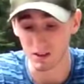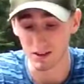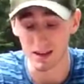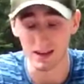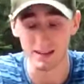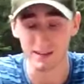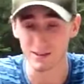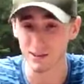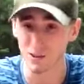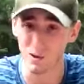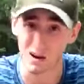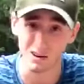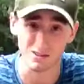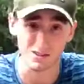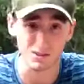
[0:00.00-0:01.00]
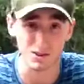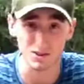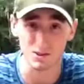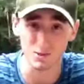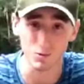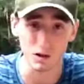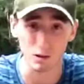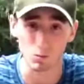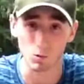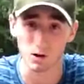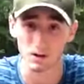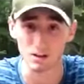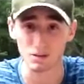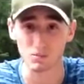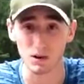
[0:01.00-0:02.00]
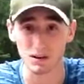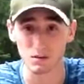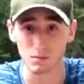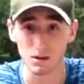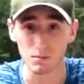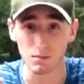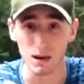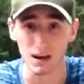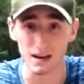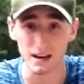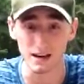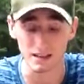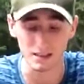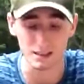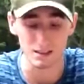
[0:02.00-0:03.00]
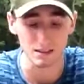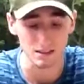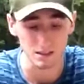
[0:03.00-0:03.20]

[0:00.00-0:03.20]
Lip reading: You can't just go out and start swinging one and expect to be a badass.